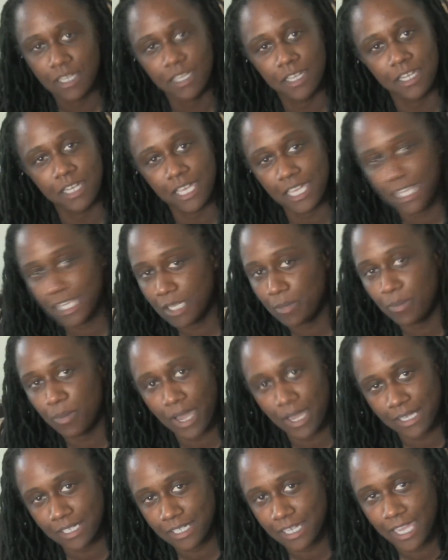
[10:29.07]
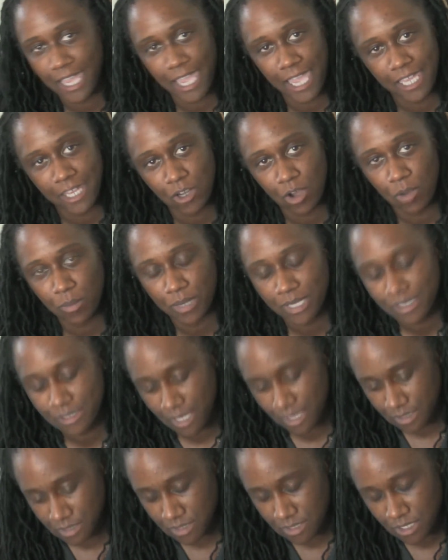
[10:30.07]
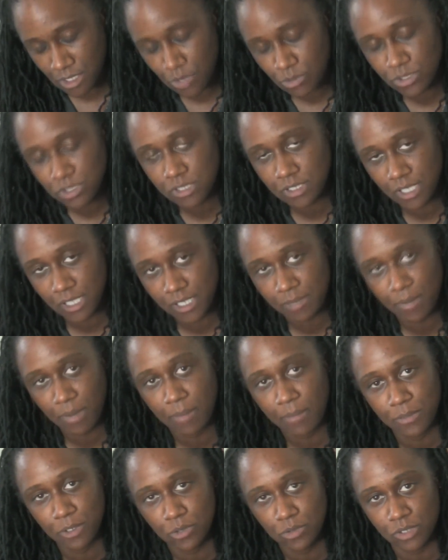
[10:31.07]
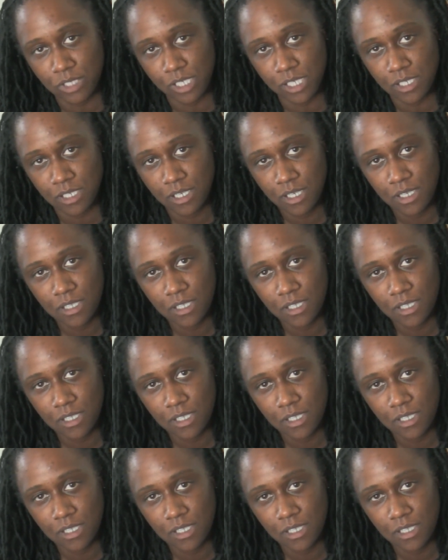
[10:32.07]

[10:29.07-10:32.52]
And anybody that hate on me, they still study my music.